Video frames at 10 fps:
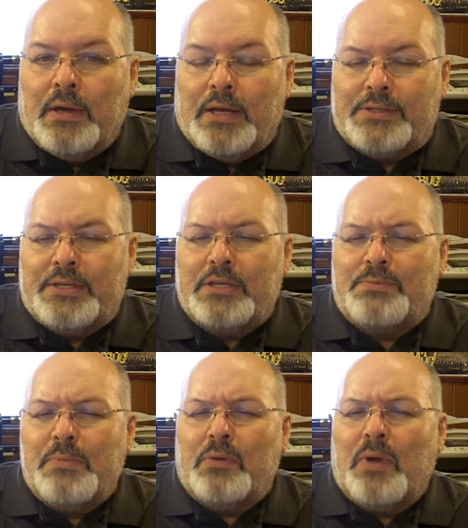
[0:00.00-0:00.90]
And
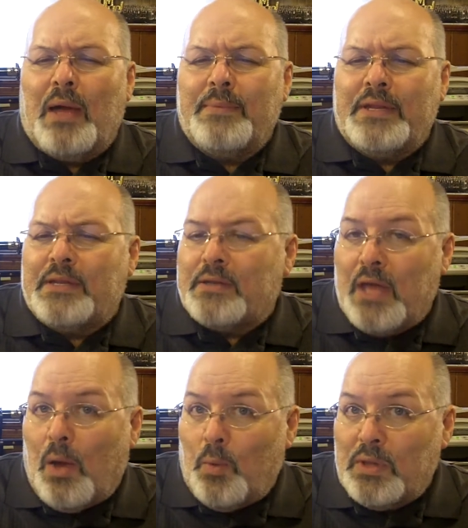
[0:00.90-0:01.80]
since Mitt Romney did
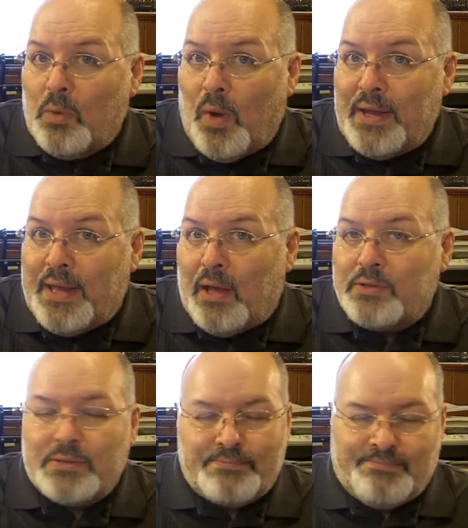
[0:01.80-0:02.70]
not win the White
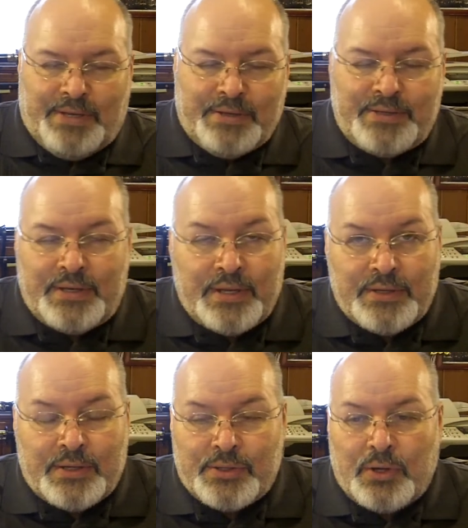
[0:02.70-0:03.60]
House, because he
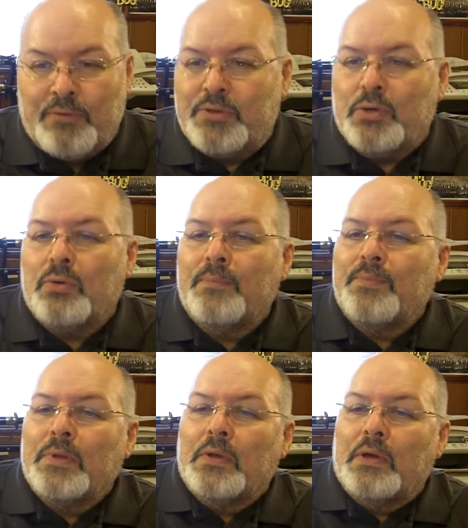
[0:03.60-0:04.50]
didn't deserve to,
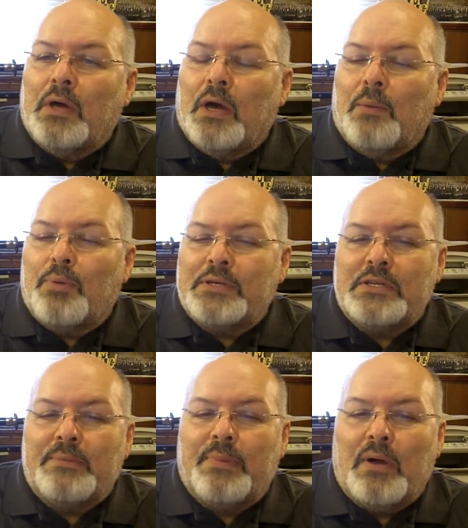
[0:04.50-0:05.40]

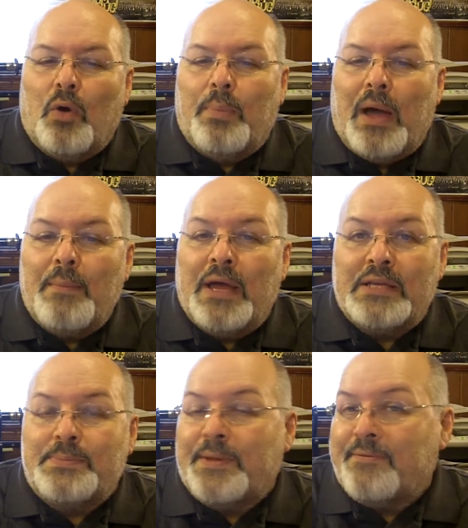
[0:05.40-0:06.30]
President Obama
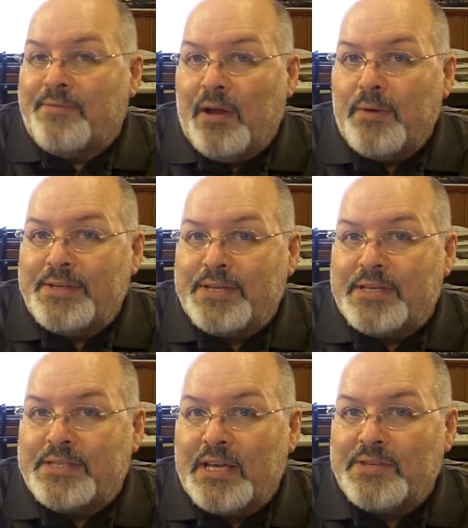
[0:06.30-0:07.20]
has been very
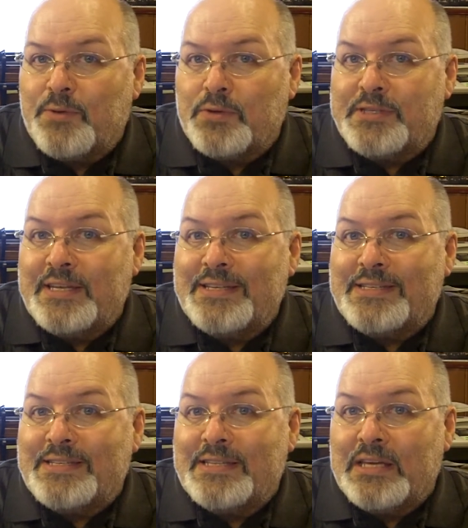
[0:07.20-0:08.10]
successful
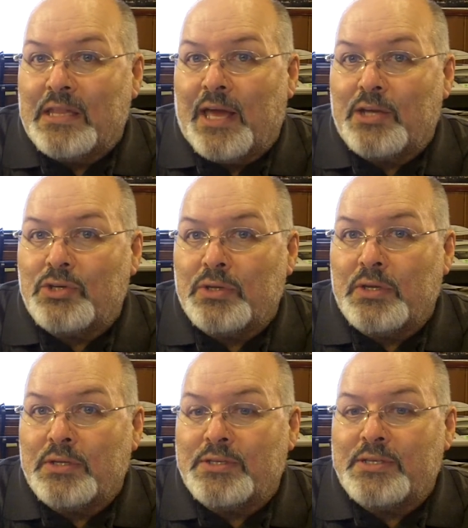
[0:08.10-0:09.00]
since the election
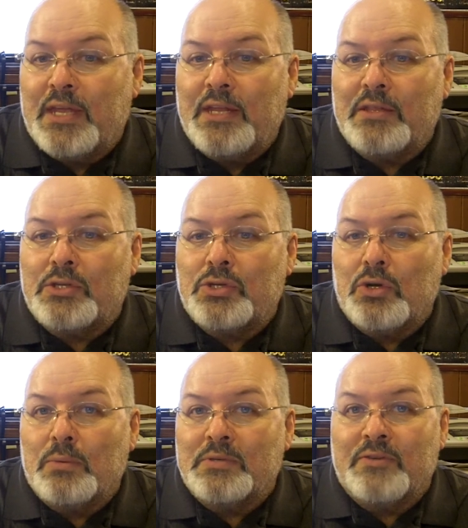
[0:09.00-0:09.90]
in setting the
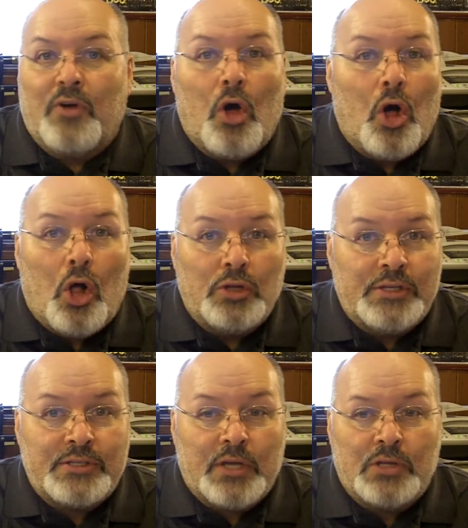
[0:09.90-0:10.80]
terms of all
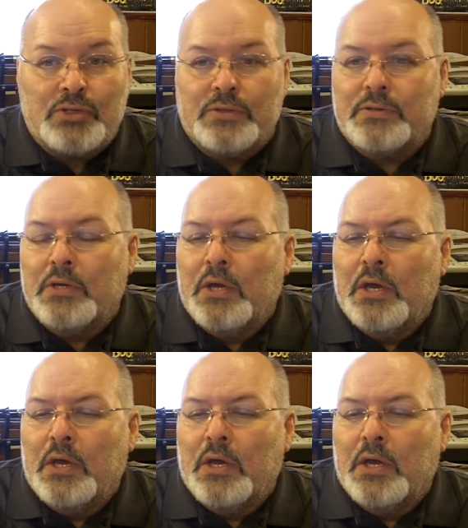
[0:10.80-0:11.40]
discussions.